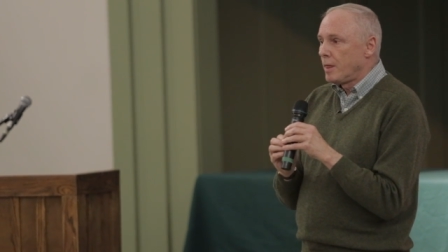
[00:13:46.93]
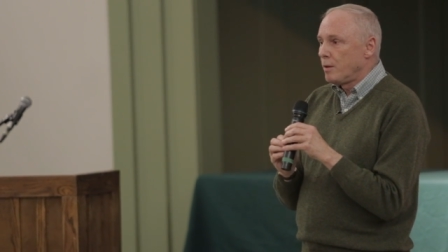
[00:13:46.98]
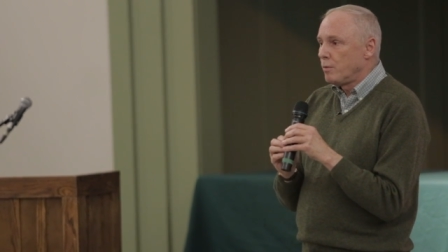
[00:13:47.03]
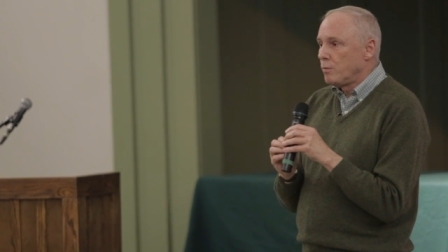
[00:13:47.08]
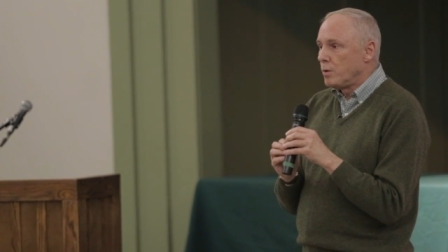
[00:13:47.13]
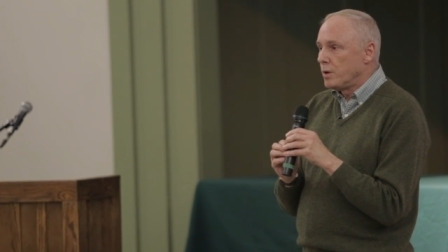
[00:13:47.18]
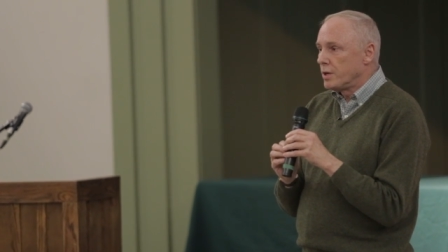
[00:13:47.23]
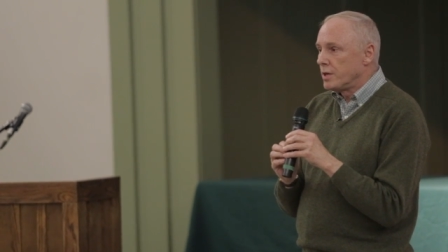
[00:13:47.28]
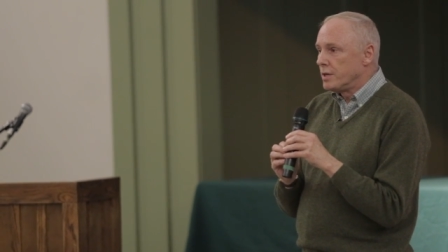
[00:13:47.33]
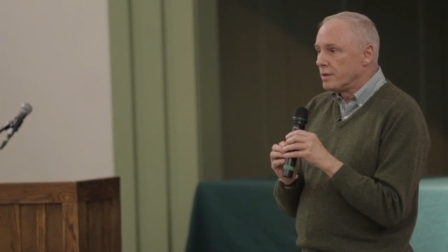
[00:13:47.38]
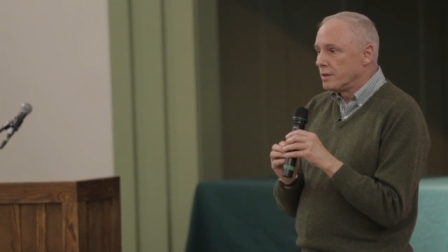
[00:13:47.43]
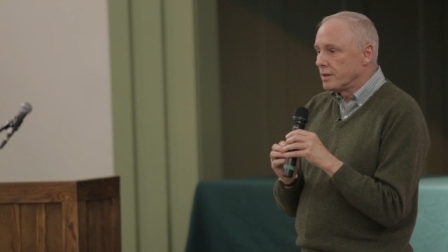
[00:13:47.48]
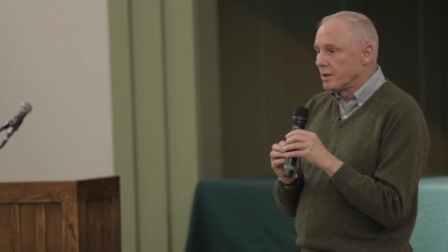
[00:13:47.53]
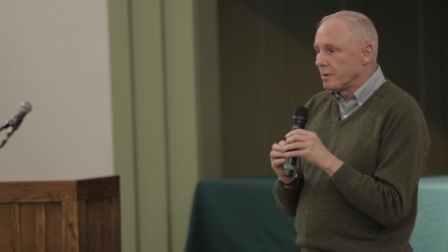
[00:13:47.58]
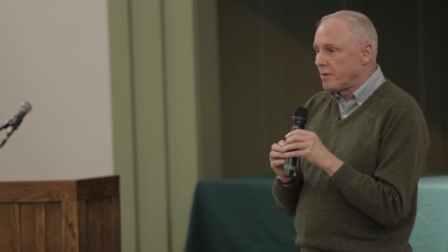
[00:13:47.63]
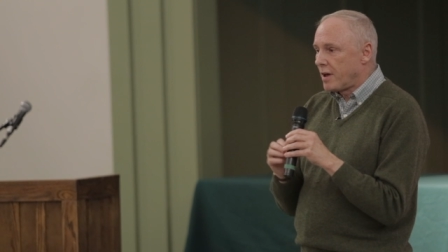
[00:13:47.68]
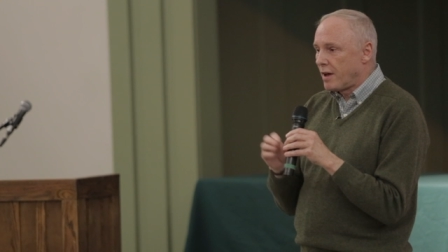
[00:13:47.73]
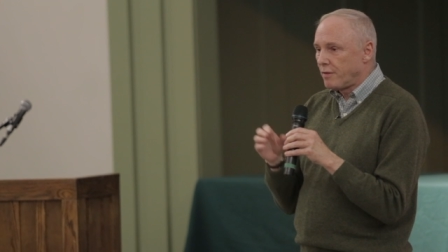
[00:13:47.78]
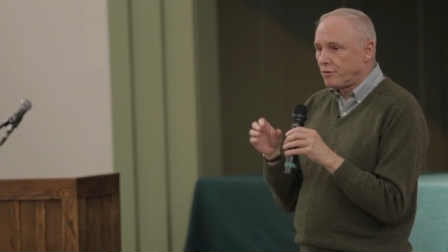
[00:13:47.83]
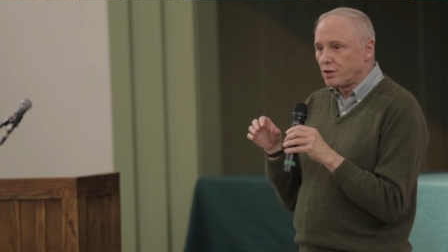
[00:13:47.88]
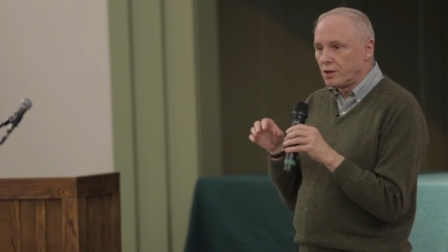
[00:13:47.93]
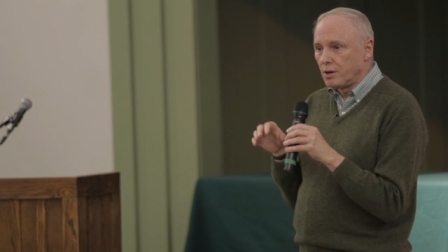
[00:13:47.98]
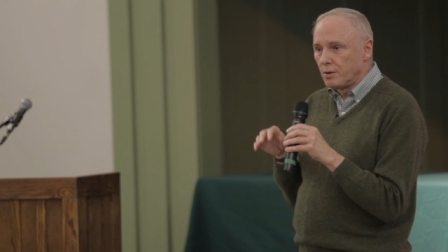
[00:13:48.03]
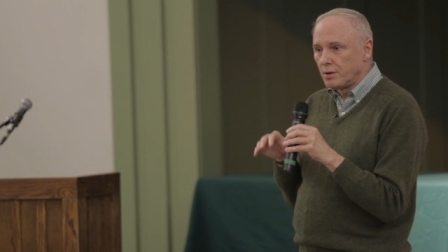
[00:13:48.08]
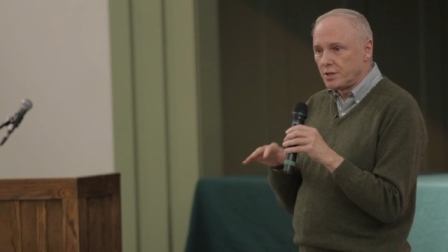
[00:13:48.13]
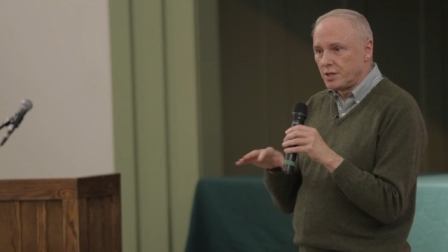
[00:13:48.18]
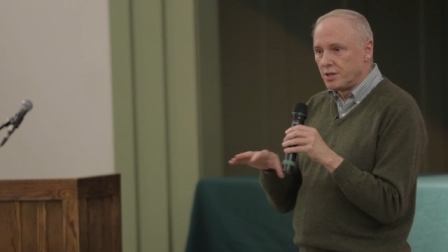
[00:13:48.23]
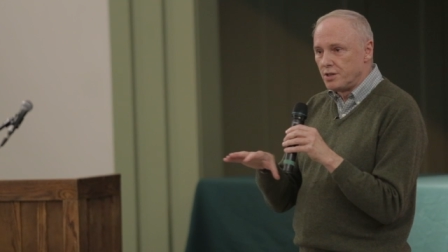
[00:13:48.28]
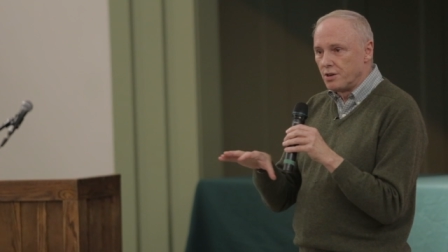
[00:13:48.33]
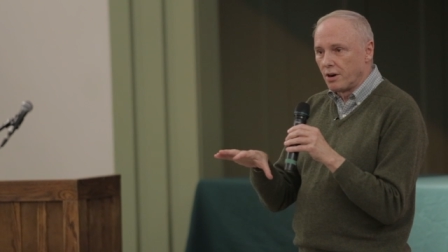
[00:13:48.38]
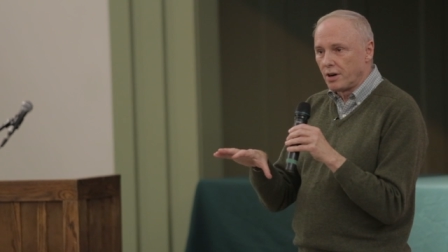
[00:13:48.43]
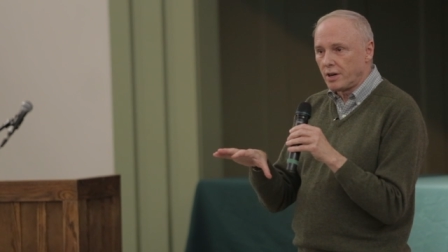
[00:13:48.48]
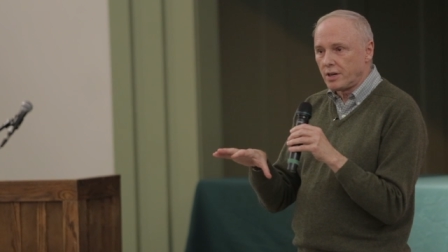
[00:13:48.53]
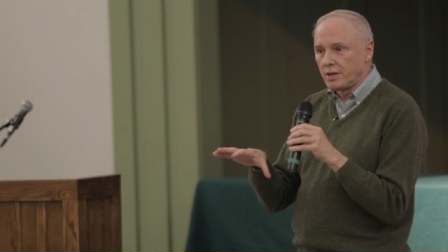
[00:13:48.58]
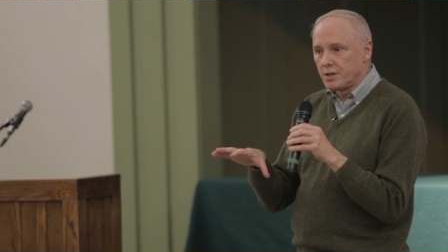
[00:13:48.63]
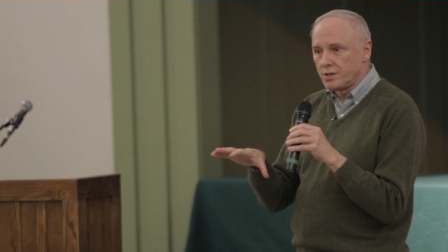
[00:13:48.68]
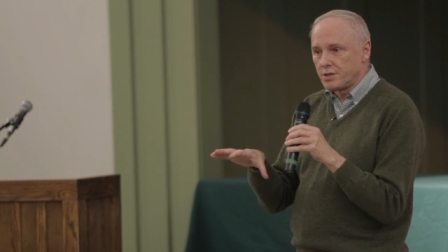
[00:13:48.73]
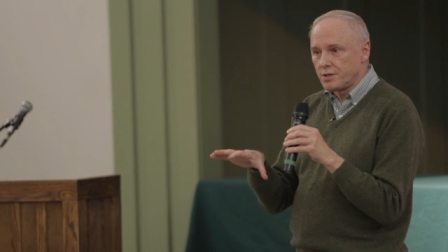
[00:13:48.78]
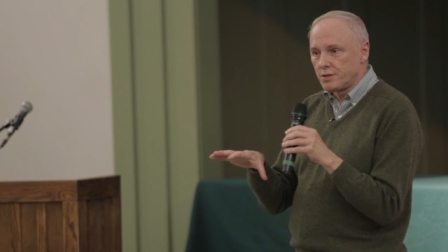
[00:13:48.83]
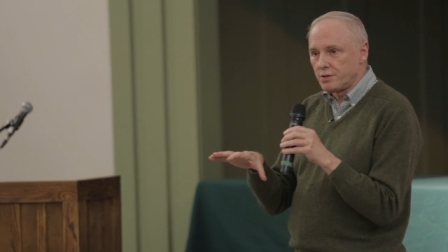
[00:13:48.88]
would um, have to go into
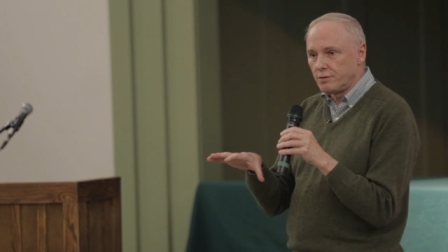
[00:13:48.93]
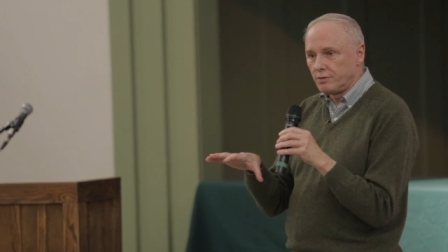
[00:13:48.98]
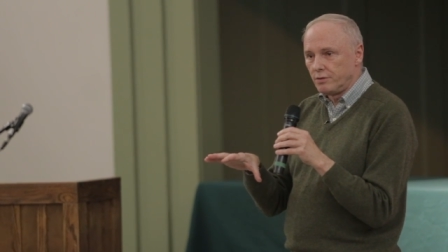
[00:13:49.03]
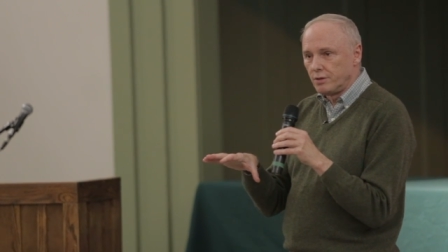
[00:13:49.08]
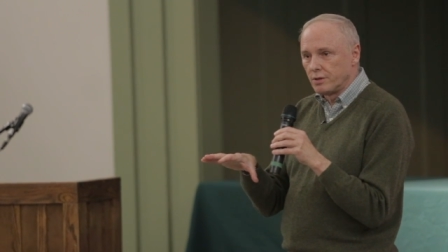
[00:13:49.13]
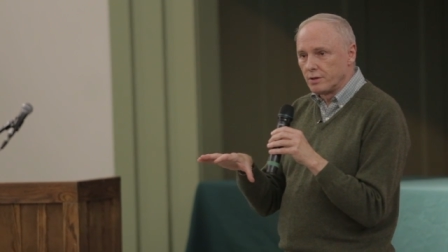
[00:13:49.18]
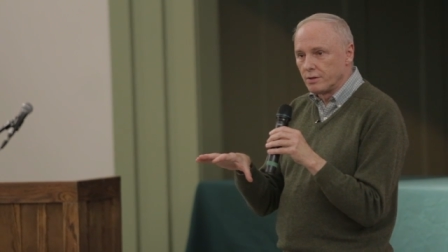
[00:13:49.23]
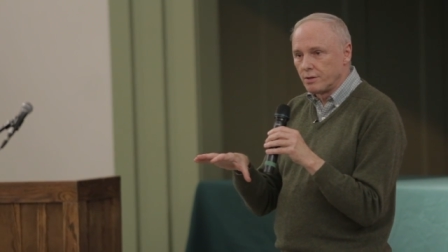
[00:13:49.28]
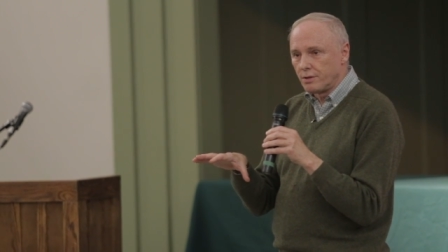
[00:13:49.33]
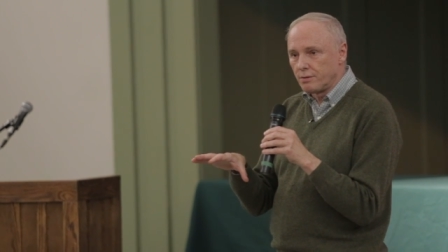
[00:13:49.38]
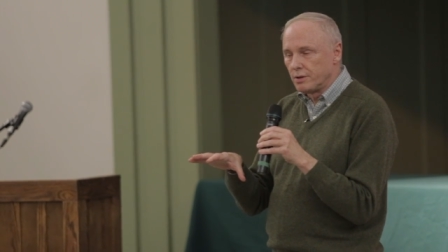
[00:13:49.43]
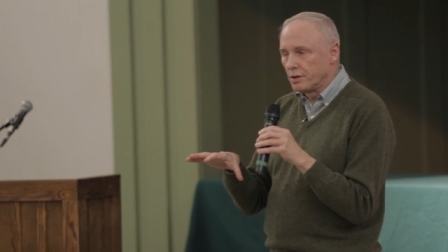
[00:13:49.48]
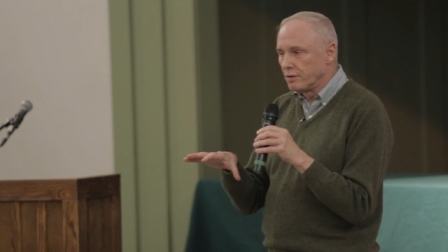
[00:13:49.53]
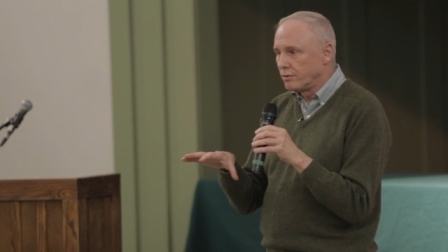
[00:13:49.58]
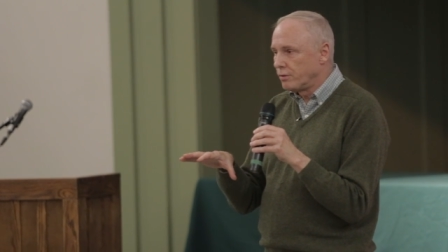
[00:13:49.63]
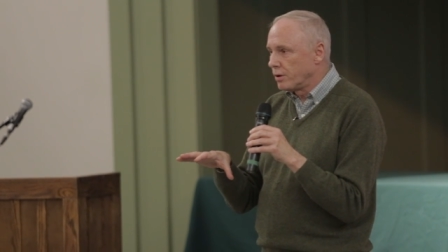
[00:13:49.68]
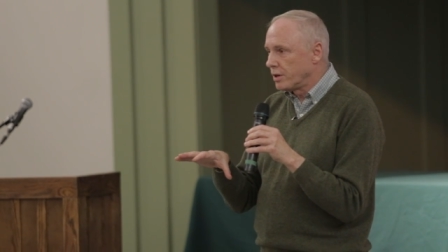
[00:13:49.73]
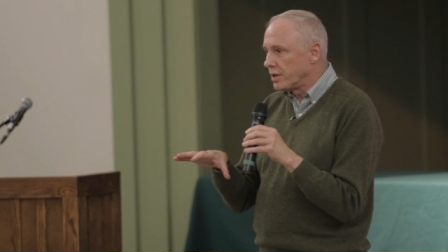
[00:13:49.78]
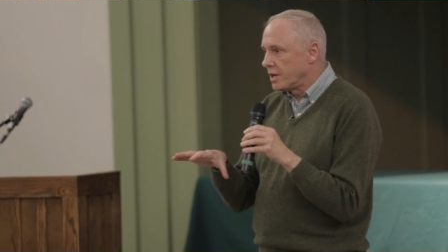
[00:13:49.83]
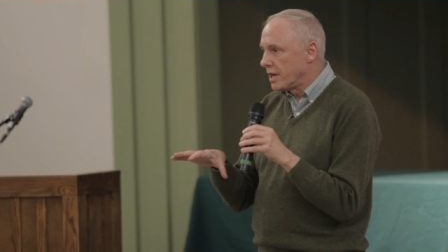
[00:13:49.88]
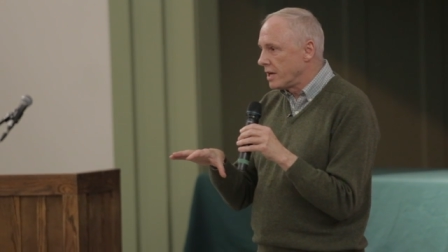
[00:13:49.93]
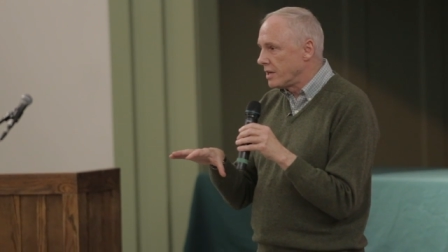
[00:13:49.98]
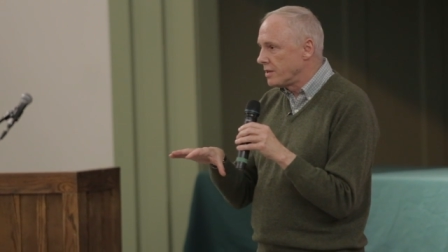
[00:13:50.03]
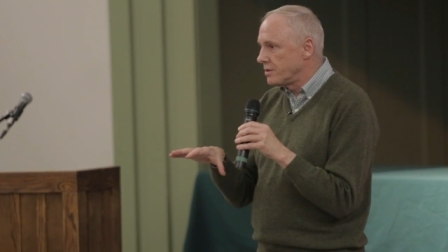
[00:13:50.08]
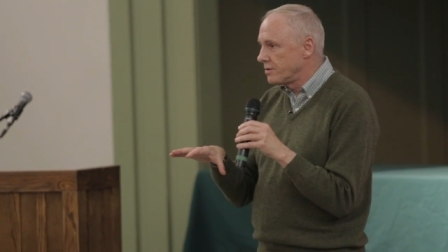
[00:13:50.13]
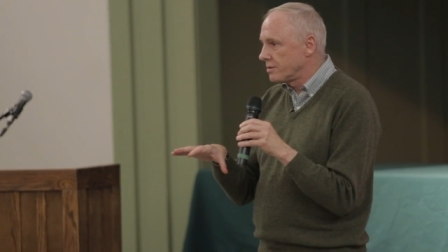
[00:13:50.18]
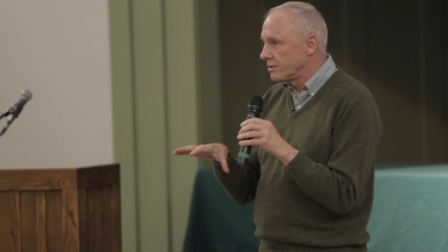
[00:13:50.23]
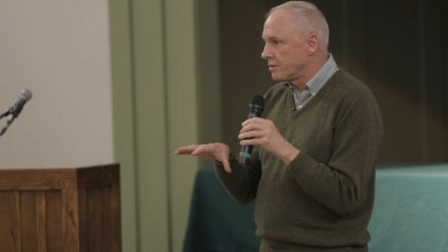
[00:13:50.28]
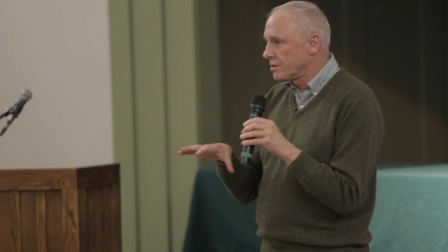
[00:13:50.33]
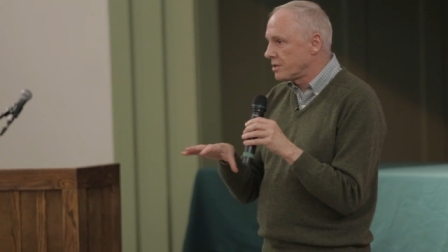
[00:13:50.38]
darkness for three or four days,